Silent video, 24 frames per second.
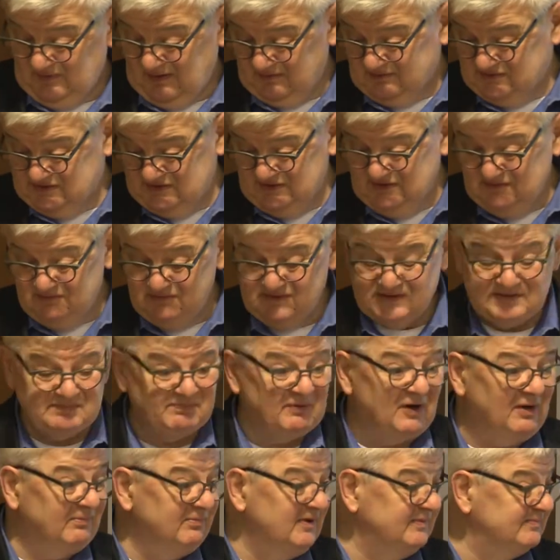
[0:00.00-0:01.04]
serious
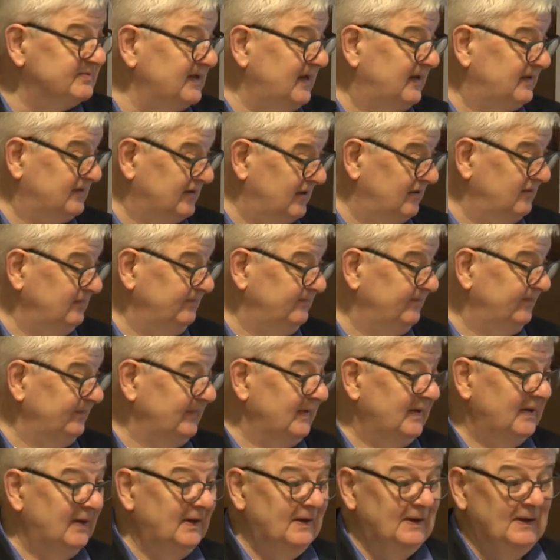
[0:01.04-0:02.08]
problems at home
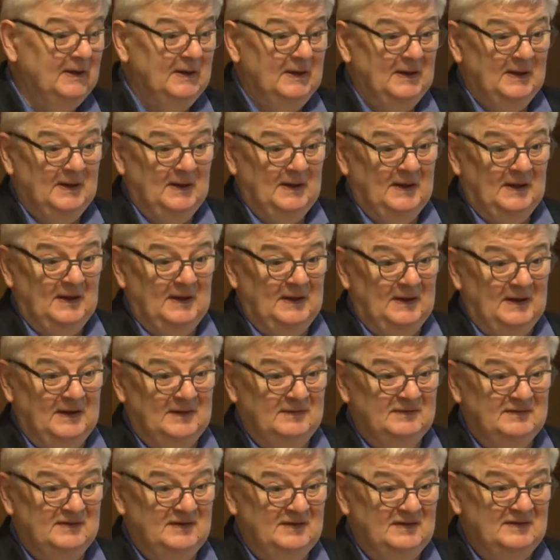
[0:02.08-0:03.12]

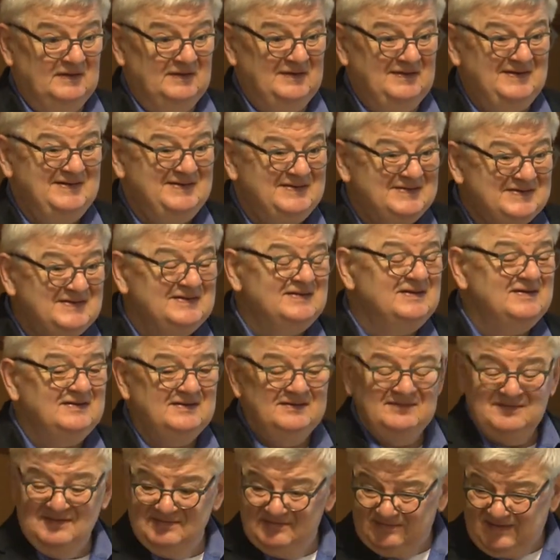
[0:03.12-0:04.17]
and is in a
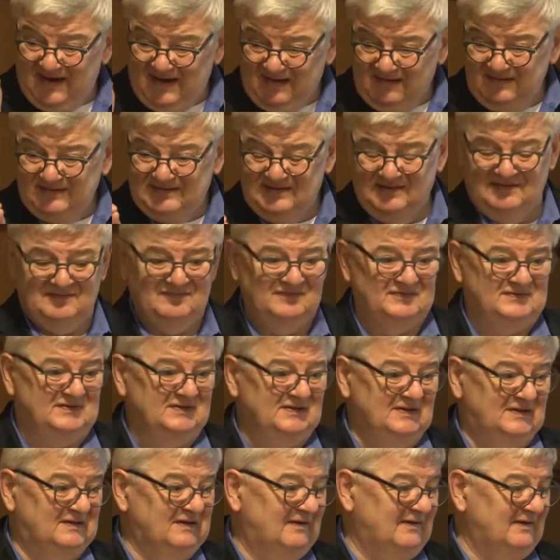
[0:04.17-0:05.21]
relative
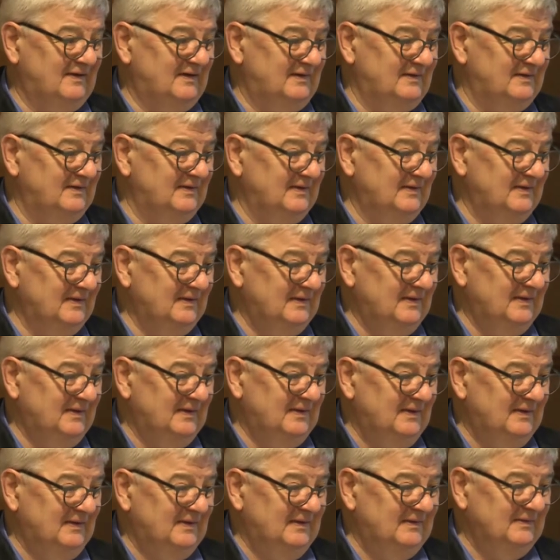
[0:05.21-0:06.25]
decline
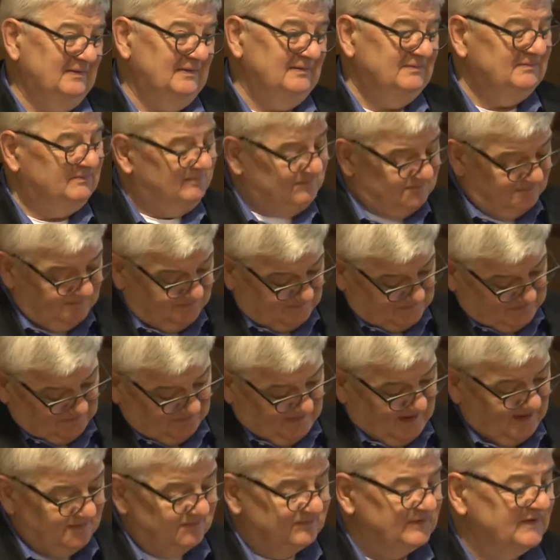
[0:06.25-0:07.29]

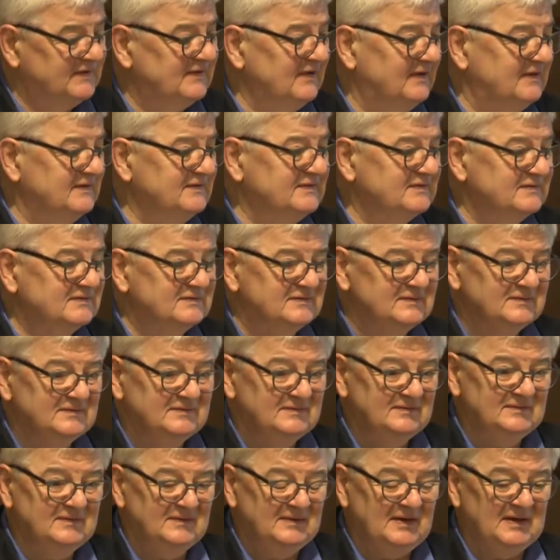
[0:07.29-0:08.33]
together with us.
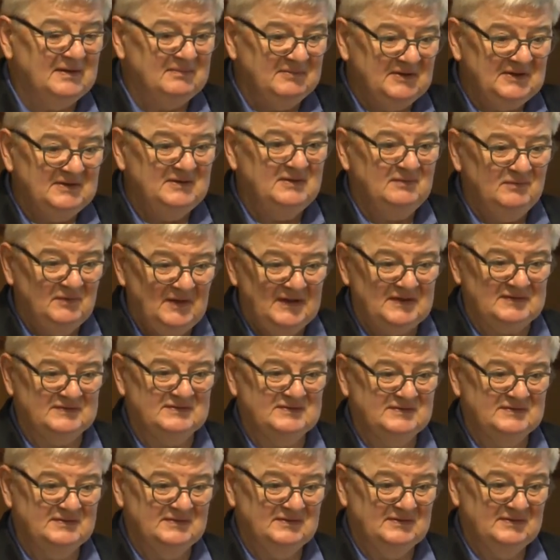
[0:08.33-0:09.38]
I mean the
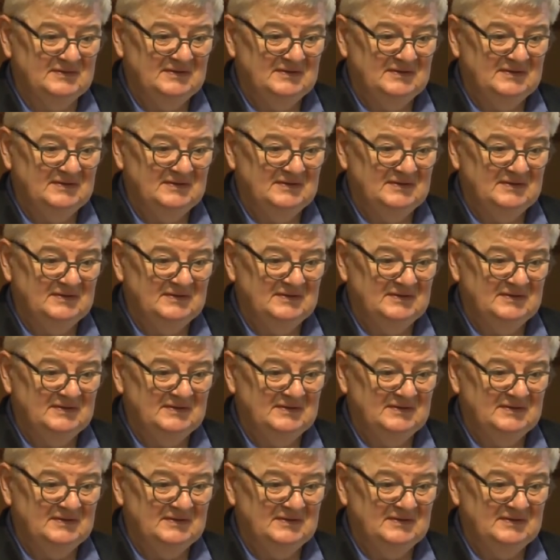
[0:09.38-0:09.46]
West.